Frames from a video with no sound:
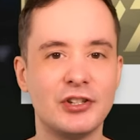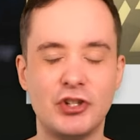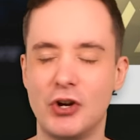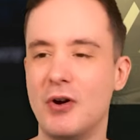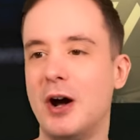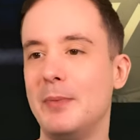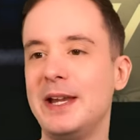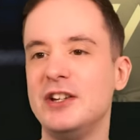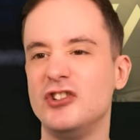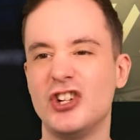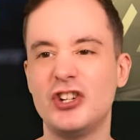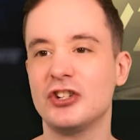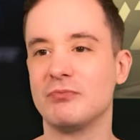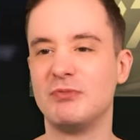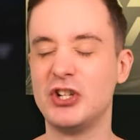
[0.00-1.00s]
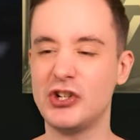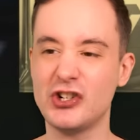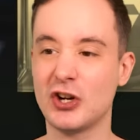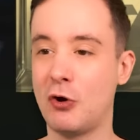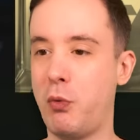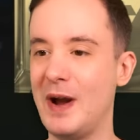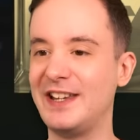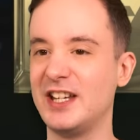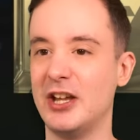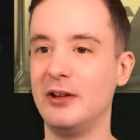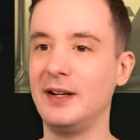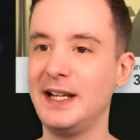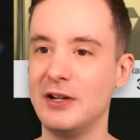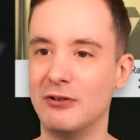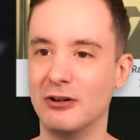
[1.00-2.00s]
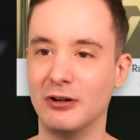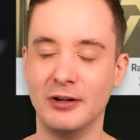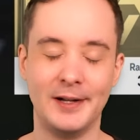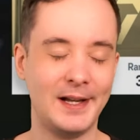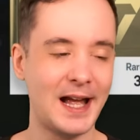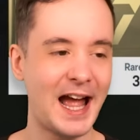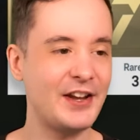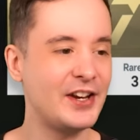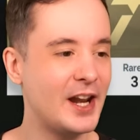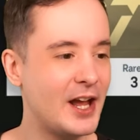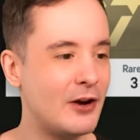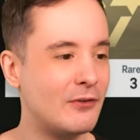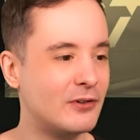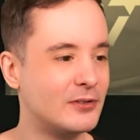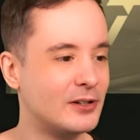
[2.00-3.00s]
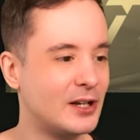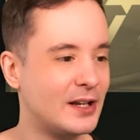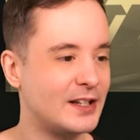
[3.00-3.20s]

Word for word: Do you know what I mean? Do you just do you just quit early, or I don't know.